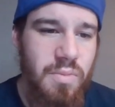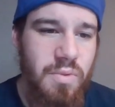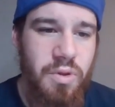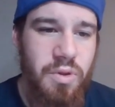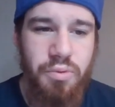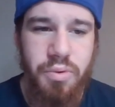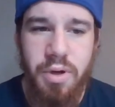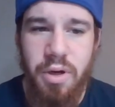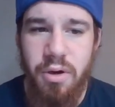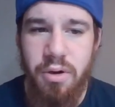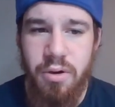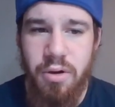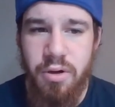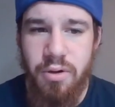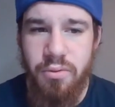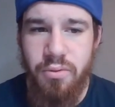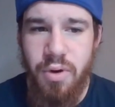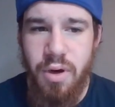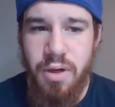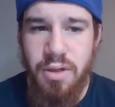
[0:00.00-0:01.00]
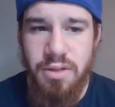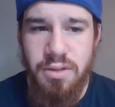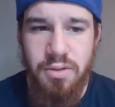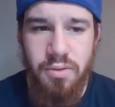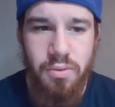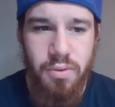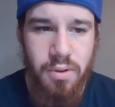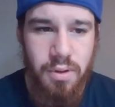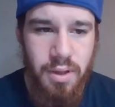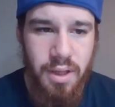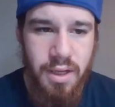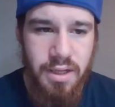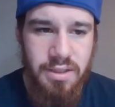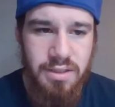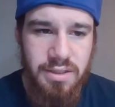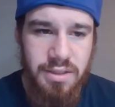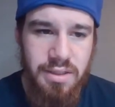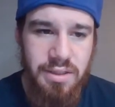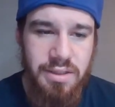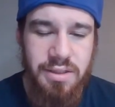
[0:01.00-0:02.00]
three earned runs or
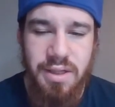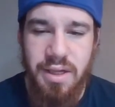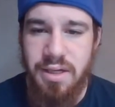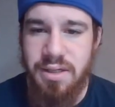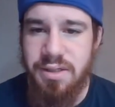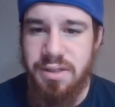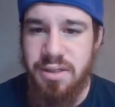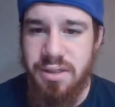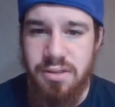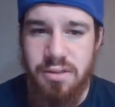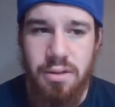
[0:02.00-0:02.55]
less in his last six